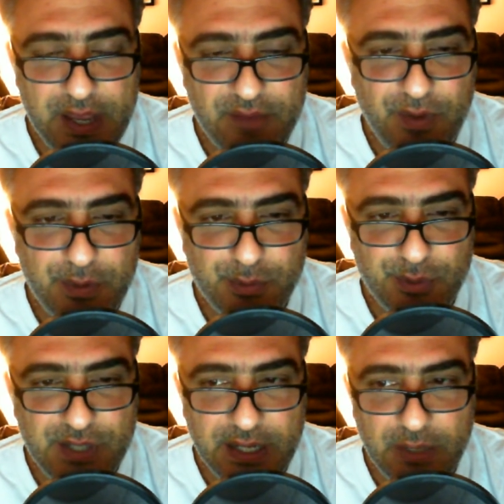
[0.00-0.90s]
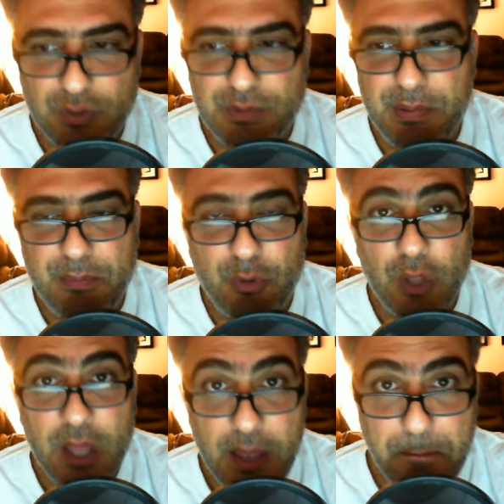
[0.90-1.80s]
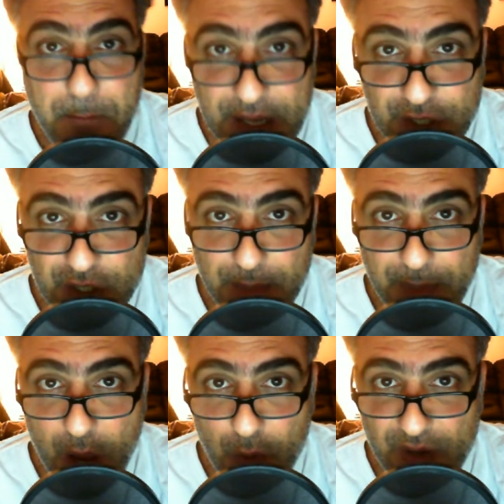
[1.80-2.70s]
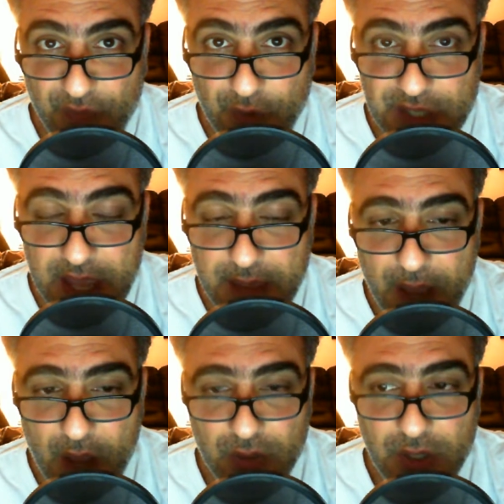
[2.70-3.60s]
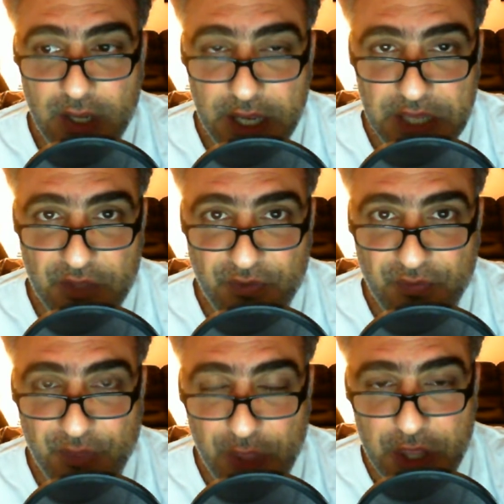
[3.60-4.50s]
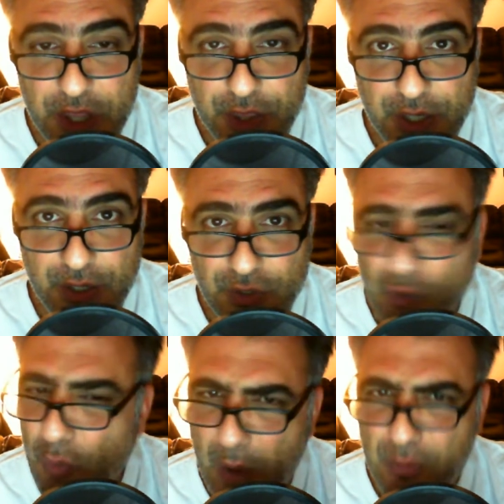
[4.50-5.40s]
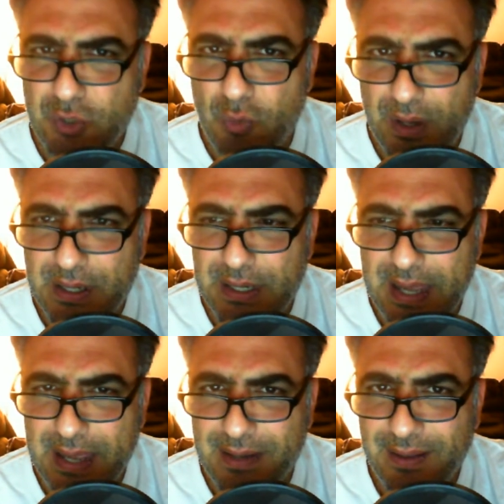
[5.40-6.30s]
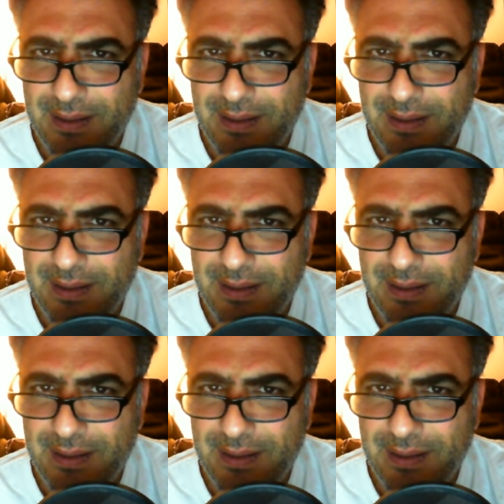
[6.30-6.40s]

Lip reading: frames per second, which people bitched about when it first came out in the theater. So why would you want it again?